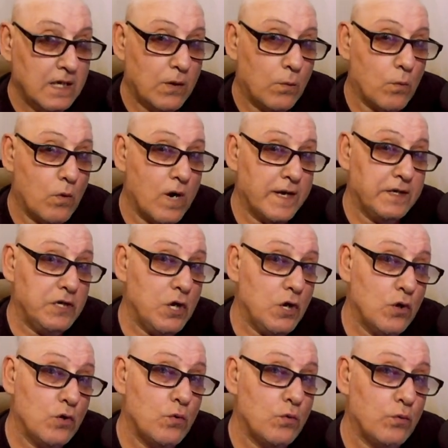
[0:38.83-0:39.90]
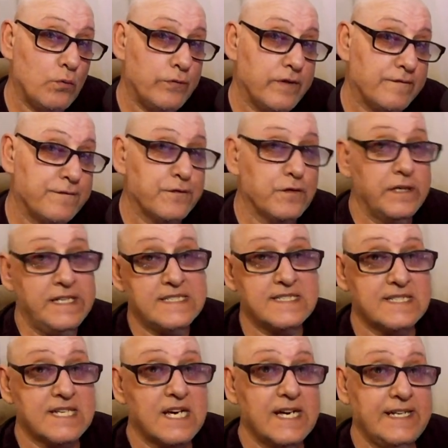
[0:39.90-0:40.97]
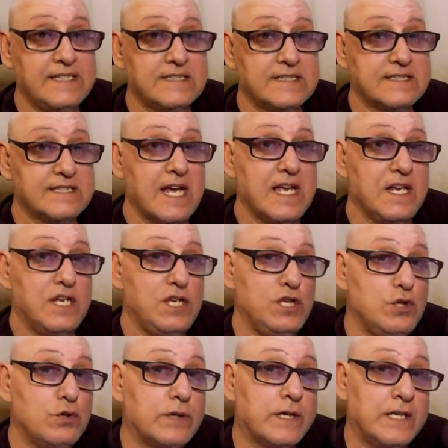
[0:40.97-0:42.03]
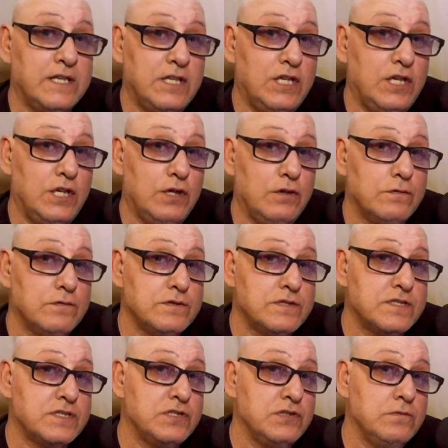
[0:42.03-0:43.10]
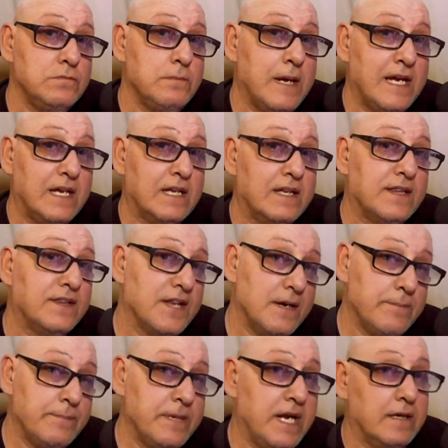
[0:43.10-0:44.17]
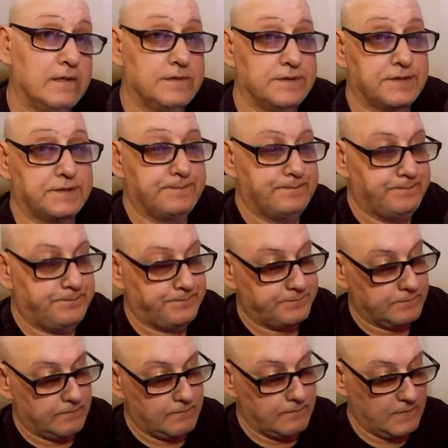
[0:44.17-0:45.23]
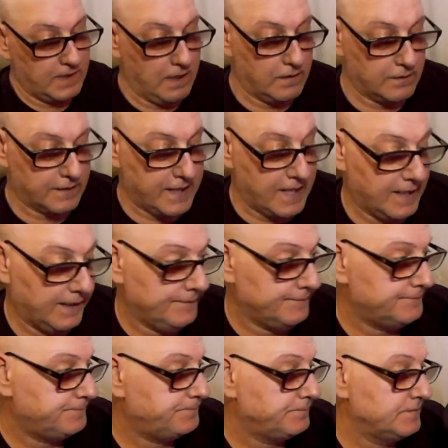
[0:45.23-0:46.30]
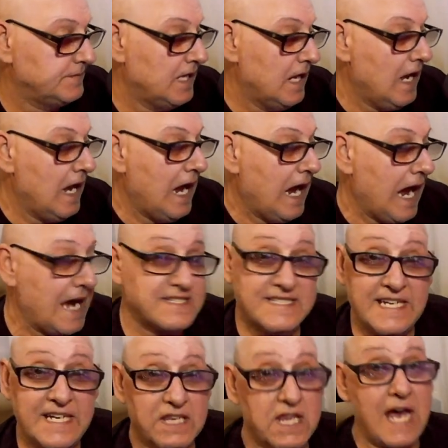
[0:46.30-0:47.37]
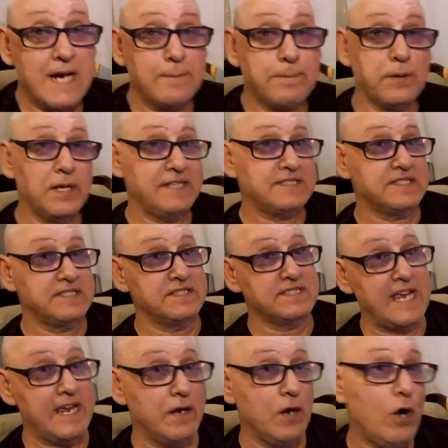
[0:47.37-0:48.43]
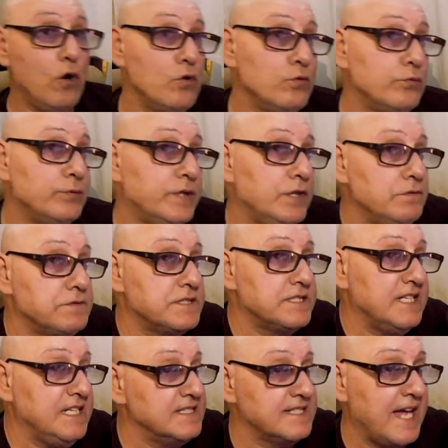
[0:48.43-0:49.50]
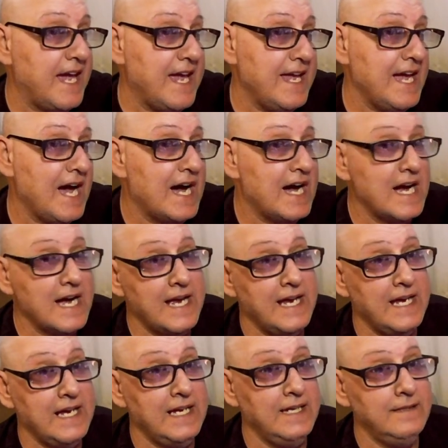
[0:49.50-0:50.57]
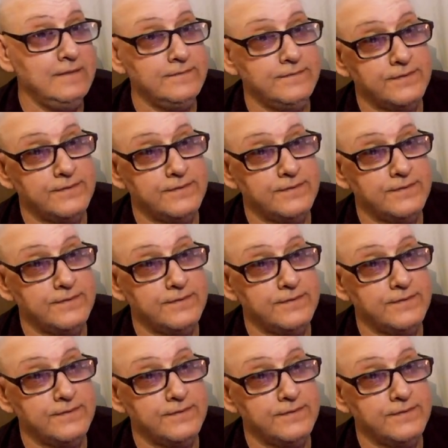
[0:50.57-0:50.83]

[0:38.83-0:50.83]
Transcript: want to know the free sites that you can use to make thumbnails. Okay. I see a lot of places saying, oh, use these AI